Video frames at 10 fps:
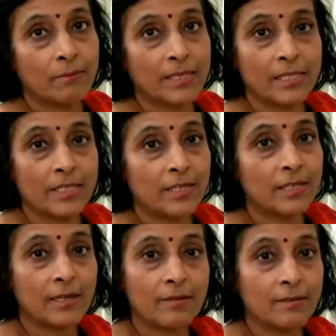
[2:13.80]
My sister
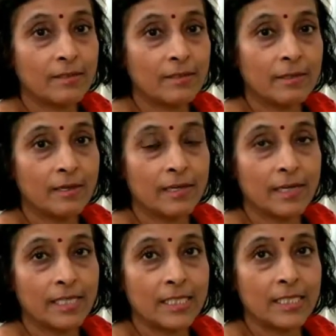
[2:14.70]
and her
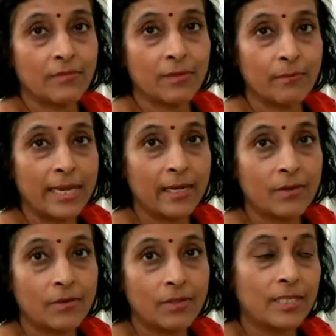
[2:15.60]
daughter-in-law, she is from
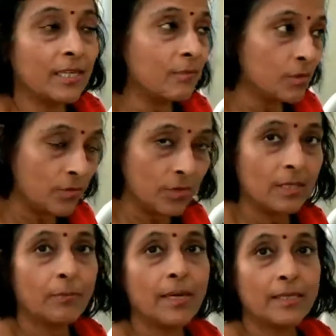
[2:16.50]
Bangalore. She comes over
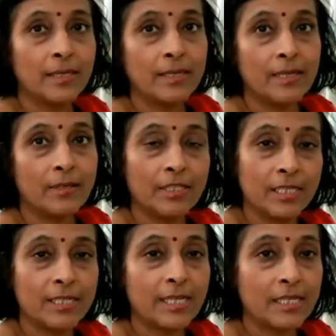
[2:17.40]
to the Partha Dental.
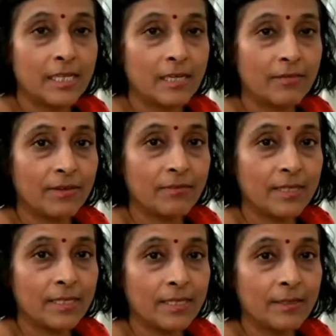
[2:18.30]
She takes care of
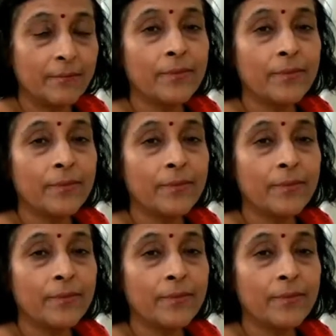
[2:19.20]
everything.